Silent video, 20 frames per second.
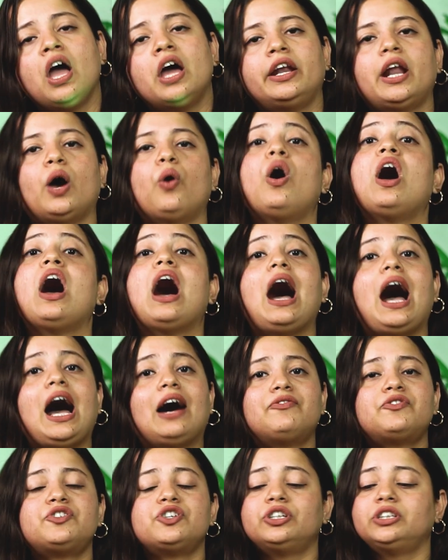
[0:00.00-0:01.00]
Now,
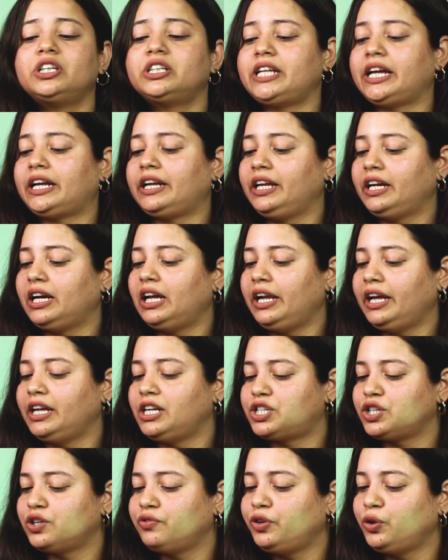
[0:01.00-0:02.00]
after the technical
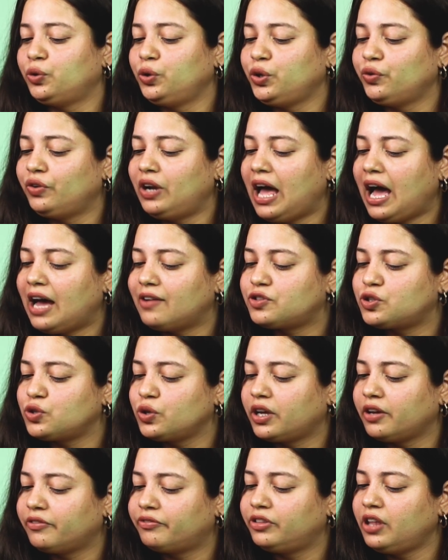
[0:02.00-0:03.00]
interview, you will have to
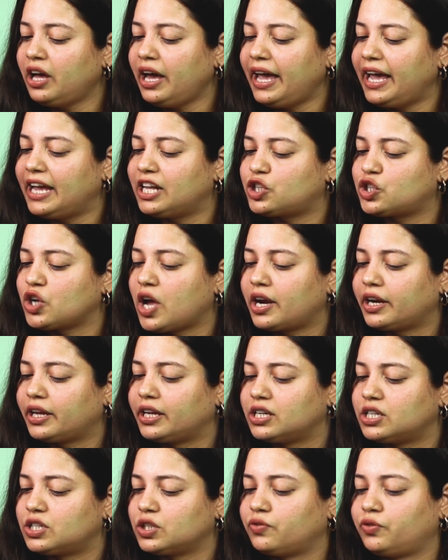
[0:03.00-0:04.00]
give the HR
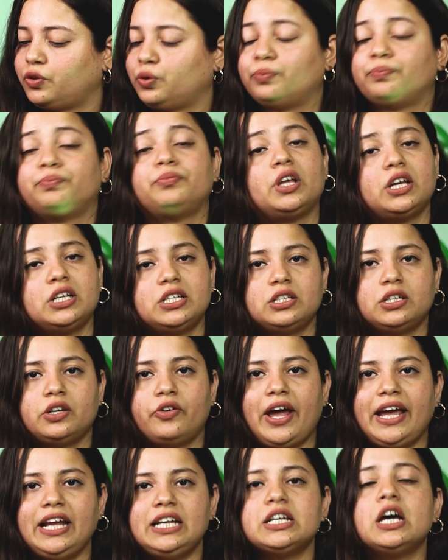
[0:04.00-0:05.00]
interview.
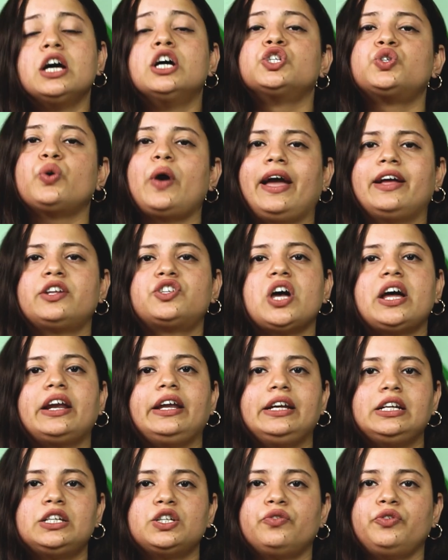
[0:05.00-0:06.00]
Right? So HR
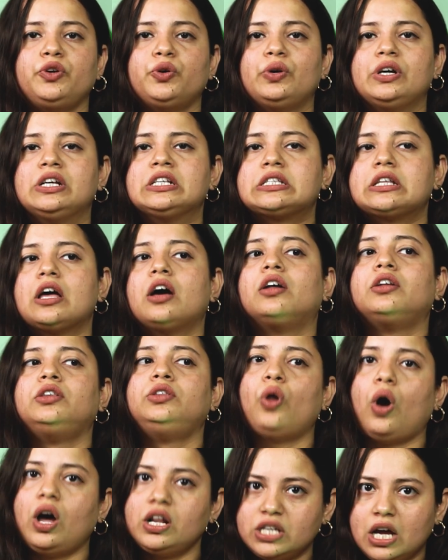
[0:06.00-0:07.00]
interview is
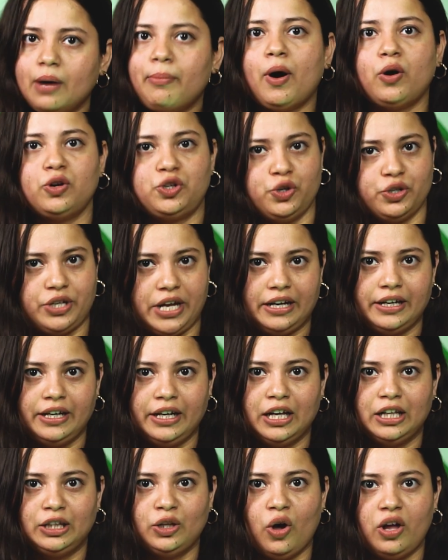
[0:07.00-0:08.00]
not about your
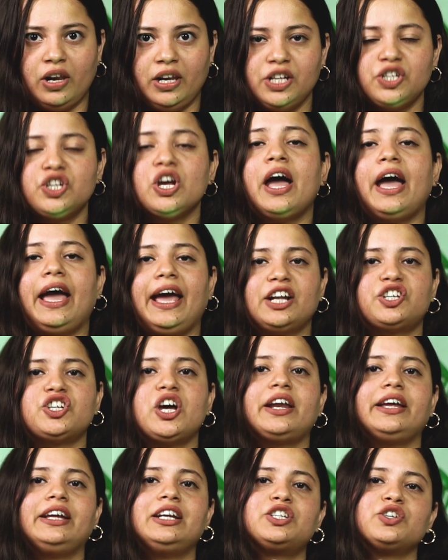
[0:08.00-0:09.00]
technical knowledge.
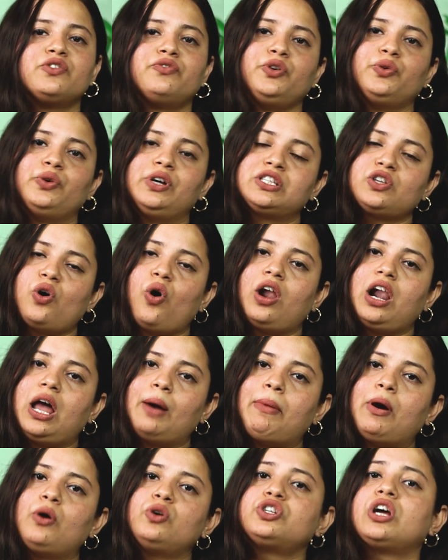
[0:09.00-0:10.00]
HR interview is all
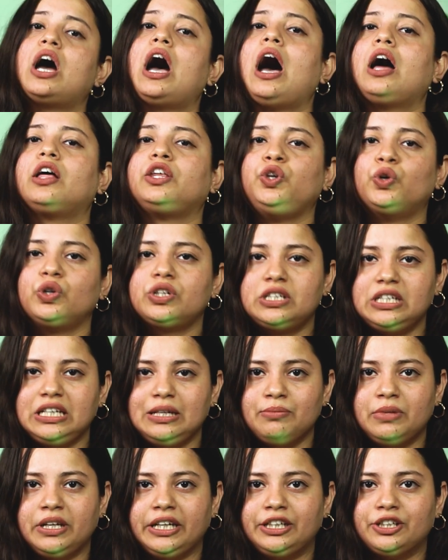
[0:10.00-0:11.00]
about your
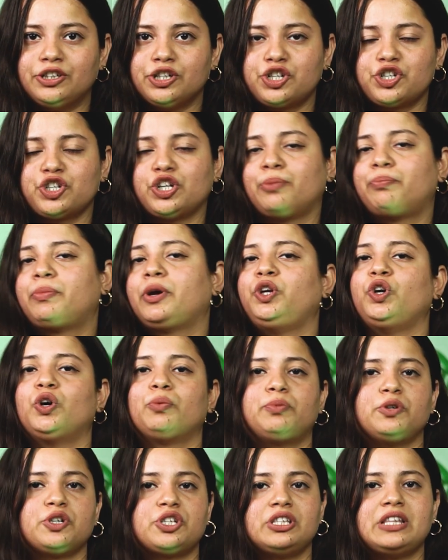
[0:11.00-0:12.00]
team leadership, your
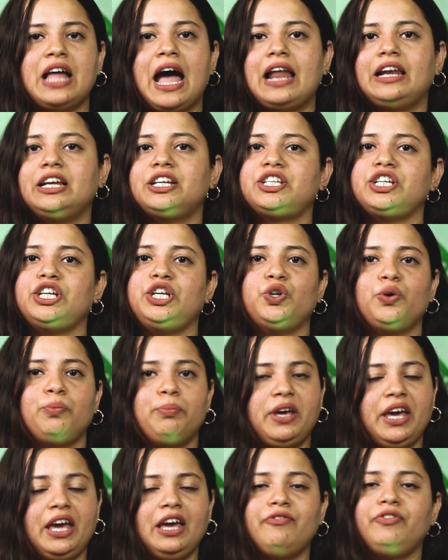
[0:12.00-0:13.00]
personality, your
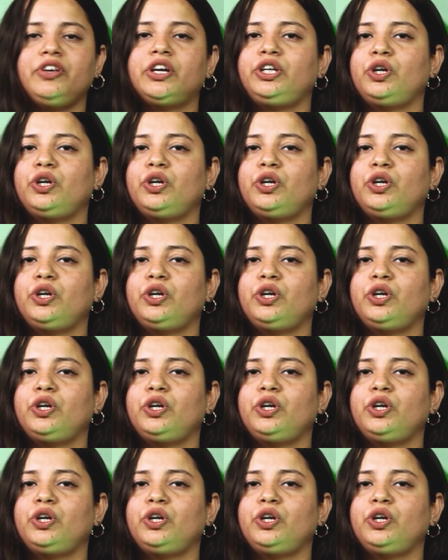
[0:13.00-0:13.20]
behavior,